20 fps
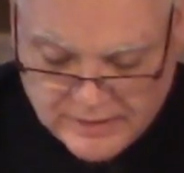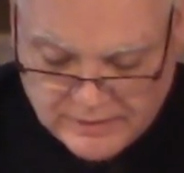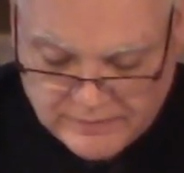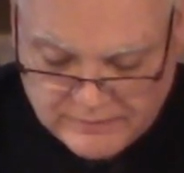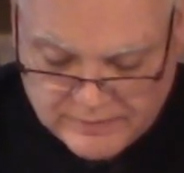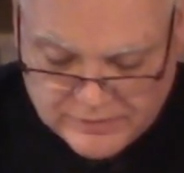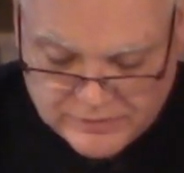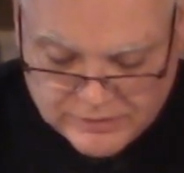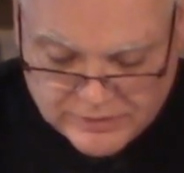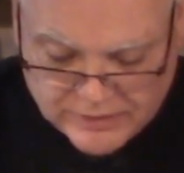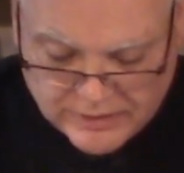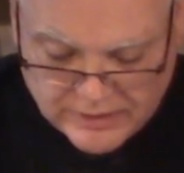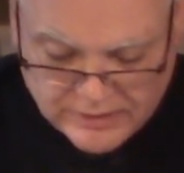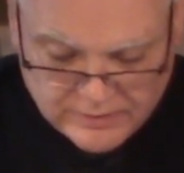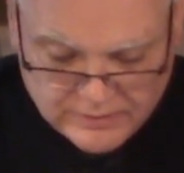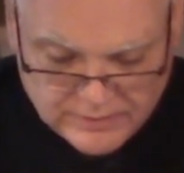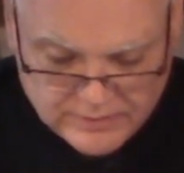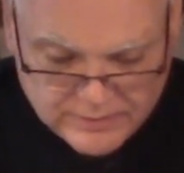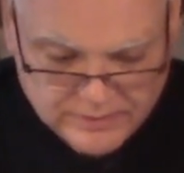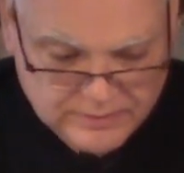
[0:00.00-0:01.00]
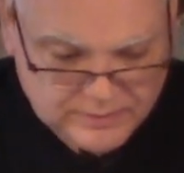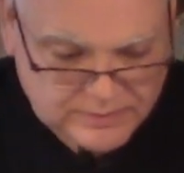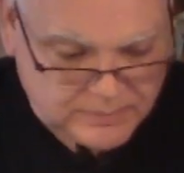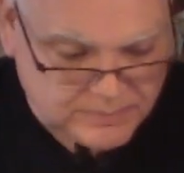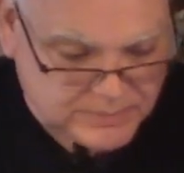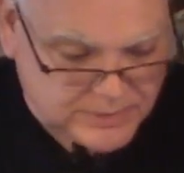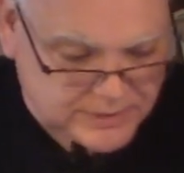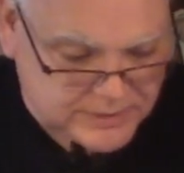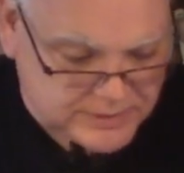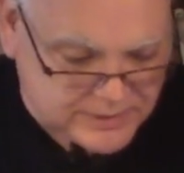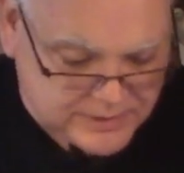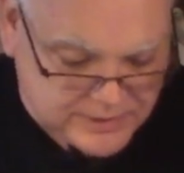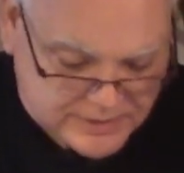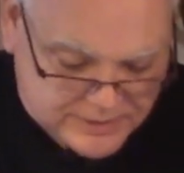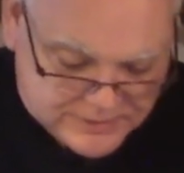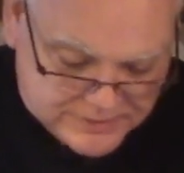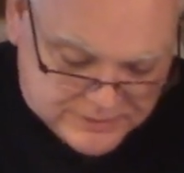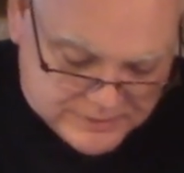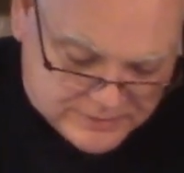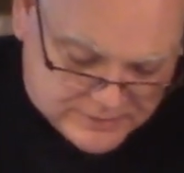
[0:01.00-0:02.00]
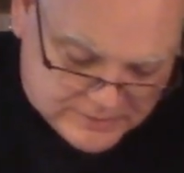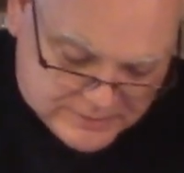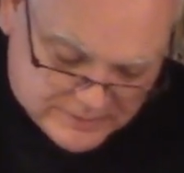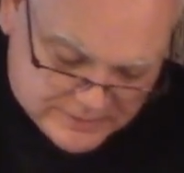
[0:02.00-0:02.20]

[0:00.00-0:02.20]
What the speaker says: eventually it bit the dust.